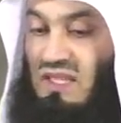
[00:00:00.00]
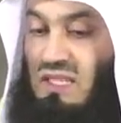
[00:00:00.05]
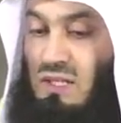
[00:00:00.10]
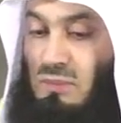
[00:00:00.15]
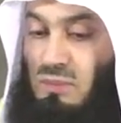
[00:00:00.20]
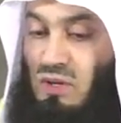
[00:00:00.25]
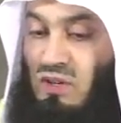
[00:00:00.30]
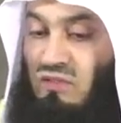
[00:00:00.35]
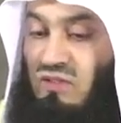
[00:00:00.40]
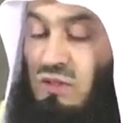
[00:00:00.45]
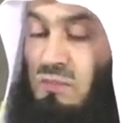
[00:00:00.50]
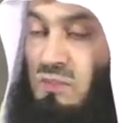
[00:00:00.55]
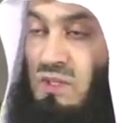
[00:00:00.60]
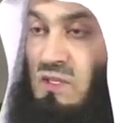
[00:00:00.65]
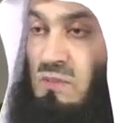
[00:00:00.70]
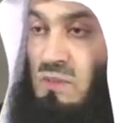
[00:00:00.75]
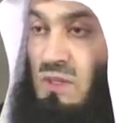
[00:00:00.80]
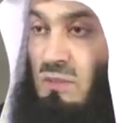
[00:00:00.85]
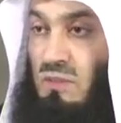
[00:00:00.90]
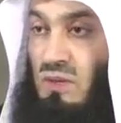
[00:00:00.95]
The Prophet,
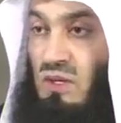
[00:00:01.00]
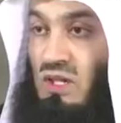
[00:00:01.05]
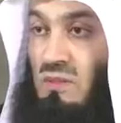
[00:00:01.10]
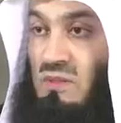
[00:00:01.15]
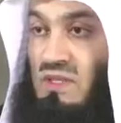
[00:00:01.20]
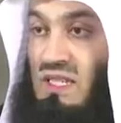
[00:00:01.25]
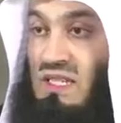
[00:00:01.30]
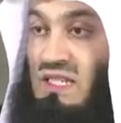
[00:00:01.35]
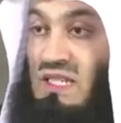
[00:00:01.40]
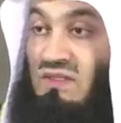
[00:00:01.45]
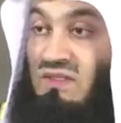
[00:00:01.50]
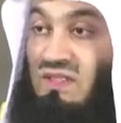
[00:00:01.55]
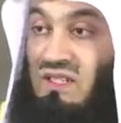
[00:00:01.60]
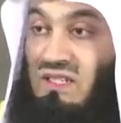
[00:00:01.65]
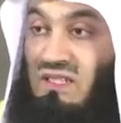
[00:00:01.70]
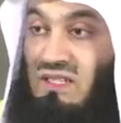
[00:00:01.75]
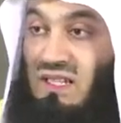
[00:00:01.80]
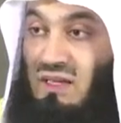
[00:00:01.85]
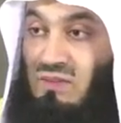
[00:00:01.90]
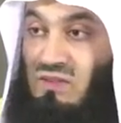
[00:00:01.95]
peace be upon him, says even
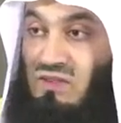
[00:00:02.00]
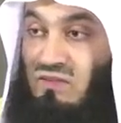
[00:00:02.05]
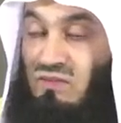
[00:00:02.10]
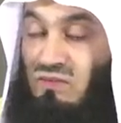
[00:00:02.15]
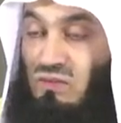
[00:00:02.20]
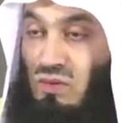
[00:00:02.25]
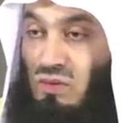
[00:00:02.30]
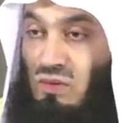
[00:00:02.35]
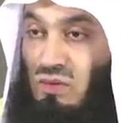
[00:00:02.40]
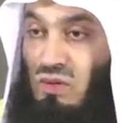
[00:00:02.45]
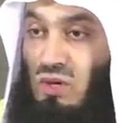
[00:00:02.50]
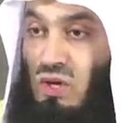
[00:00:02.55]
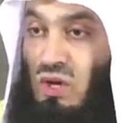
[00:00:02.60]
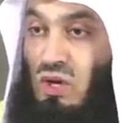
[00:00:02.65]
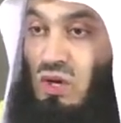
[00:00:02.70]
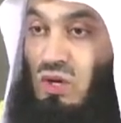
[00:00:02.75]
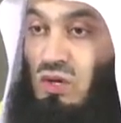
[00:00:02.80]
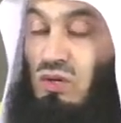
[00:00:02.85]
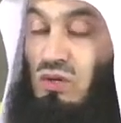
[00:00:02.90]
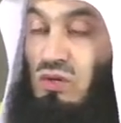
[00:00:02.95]
at times of war,
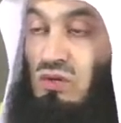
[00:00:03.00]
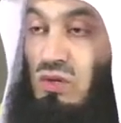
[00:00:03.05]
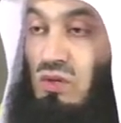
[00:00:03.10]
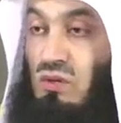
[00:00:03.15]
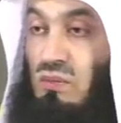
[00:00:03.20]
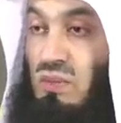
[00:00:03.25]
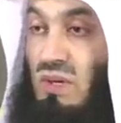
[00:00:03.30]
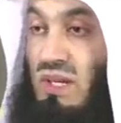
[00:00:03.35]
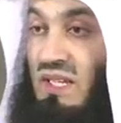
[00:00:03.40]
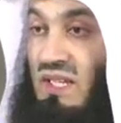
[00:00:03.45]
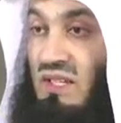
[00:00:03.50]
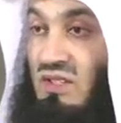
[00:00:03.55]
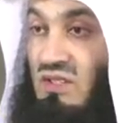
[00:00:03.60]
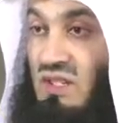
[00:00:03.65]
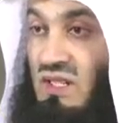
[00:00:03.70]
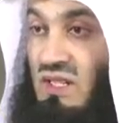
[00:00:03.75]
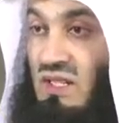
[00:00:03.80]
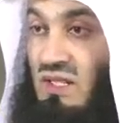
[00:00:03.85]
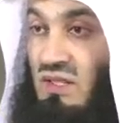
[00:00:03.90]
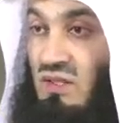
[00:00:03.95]
you don't break a
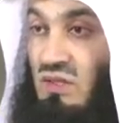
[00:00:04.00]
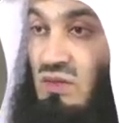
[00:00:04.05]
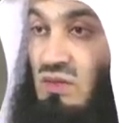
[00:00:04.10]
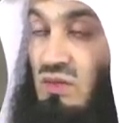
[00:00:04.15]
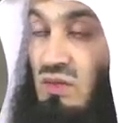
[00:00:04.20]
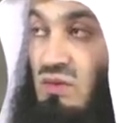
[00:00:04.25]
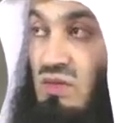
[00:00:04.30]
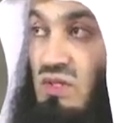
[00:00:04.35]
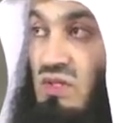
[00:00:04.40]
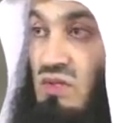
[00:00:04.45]
tree, you don't